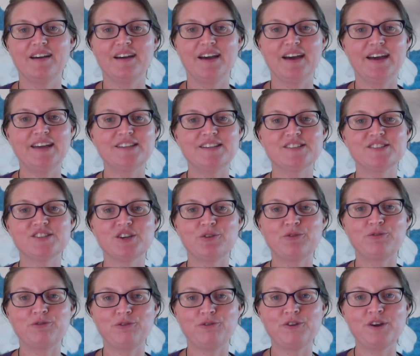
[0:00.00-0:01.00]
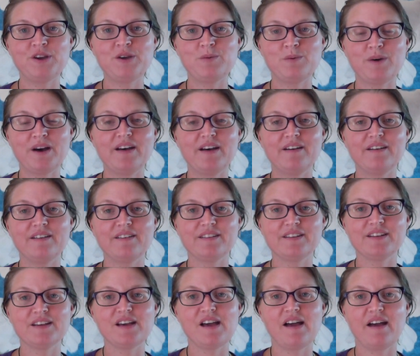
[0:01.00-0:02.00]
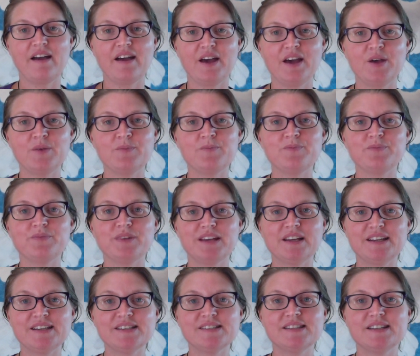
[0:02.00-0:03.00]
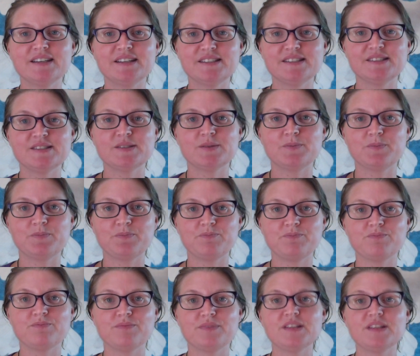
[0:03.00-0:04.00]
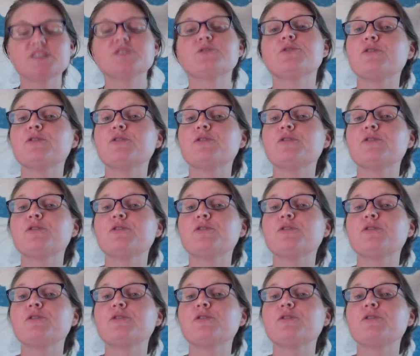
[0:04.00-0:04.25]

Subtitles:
And so free will, it is this